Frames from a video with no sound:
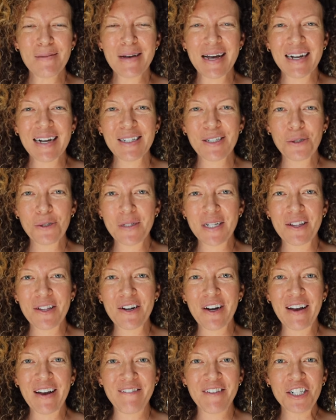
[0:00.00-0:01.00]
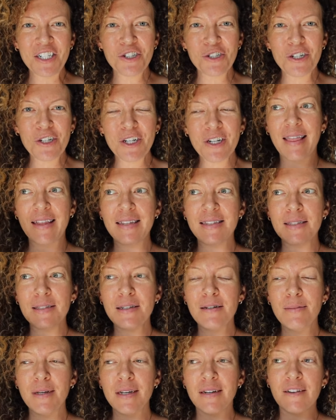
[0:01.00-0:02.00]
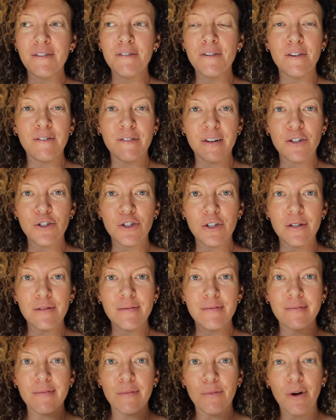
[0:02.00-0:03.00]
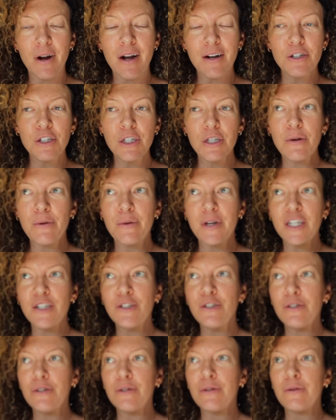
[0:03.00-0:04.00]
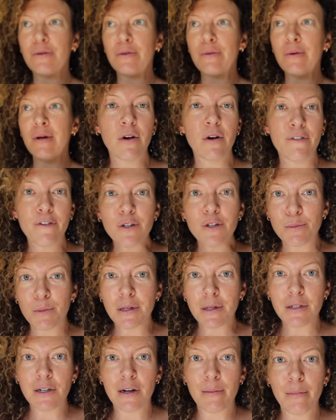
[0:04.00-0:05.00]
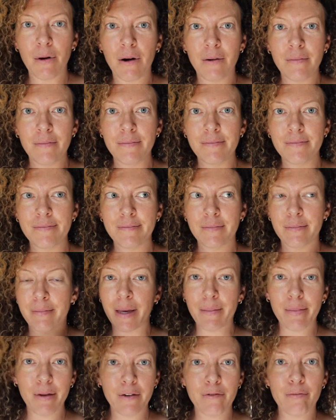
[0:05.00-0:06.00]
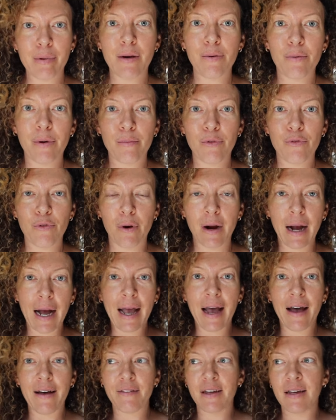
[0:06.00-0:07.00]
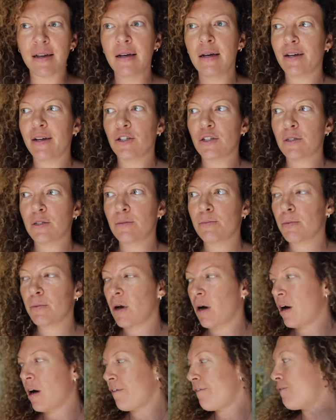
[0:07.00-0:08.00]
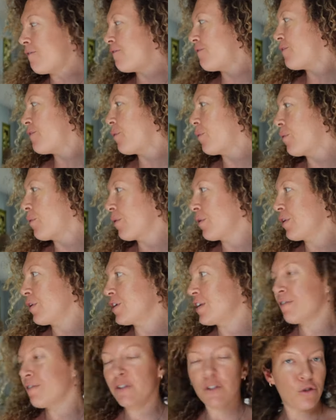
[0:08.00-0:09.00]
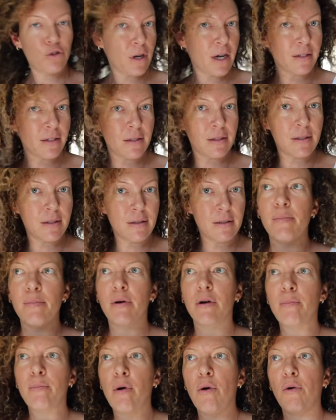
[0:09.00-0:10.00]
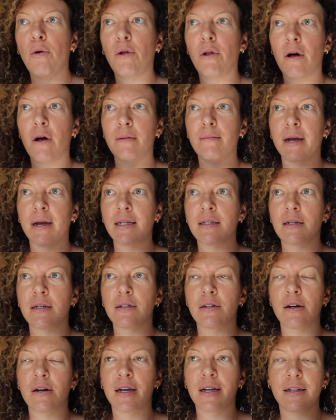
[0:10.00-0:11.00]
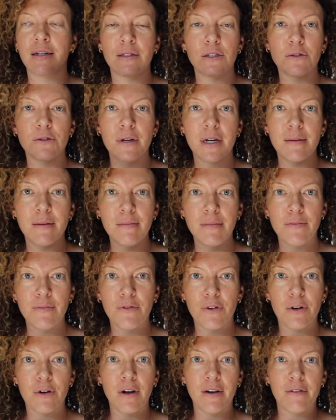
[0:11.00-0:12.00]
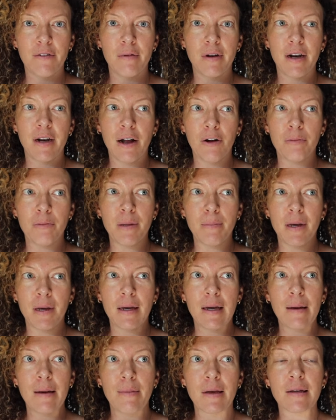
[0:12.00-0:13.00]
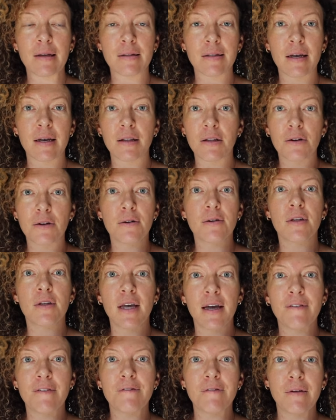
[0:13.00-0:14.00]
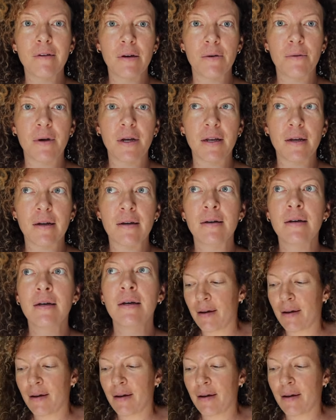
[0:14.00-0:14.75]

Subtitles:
back to another adventure. This is gonna be a different adventure. We're actually going to our first military ball. Maybe you've been to one before, I haven't. I just got 4 different dresses. I put a poll on my TikTok and Instagram for everybody to help me pick because I literally have no idea.